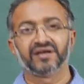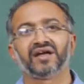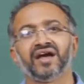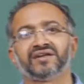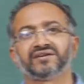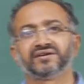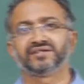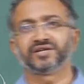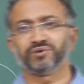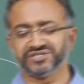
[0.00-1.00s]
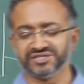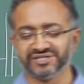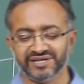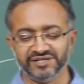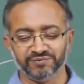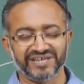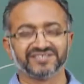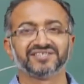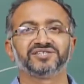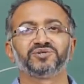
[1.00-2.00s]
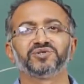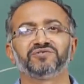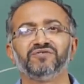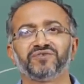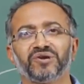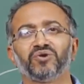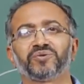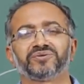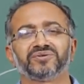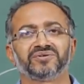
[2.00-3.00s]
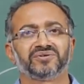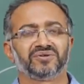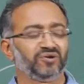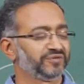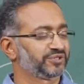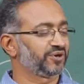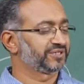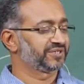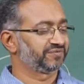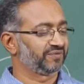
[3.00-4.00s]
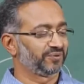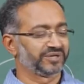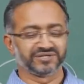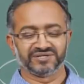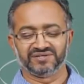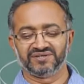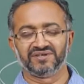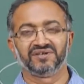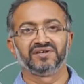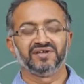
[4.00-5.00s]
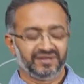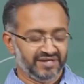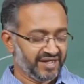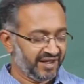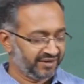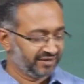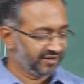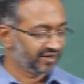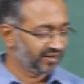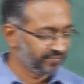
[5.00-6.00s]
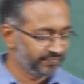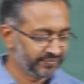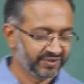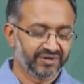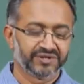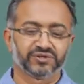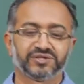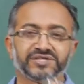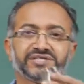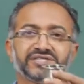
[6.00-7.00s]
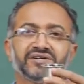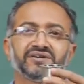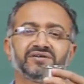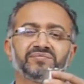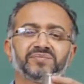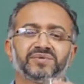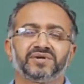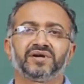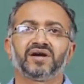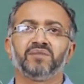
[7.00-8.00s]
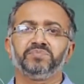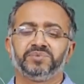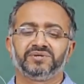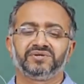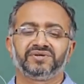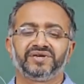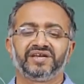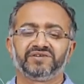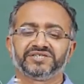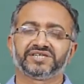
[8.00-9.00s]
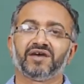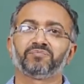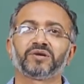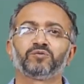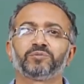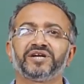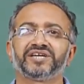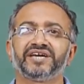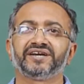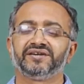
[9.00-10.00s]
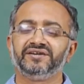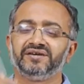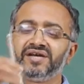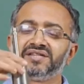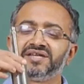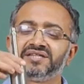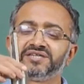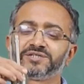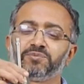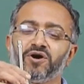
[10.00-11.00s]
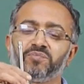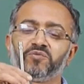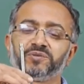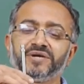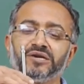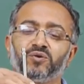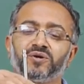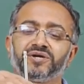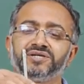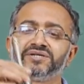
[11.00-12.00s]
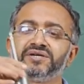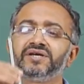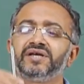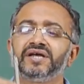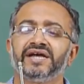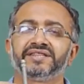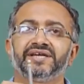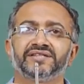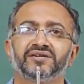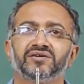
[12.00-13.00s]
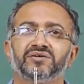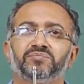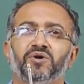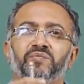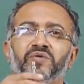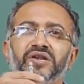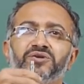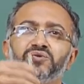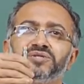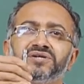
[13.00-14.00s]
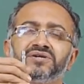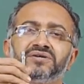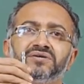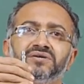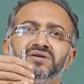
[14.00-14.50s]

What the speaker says: And the question then is, why is this useful for low viscosity fluids? And so this is the cup in which sample would be taken, and then this bob would be lowered, and then the bob will do the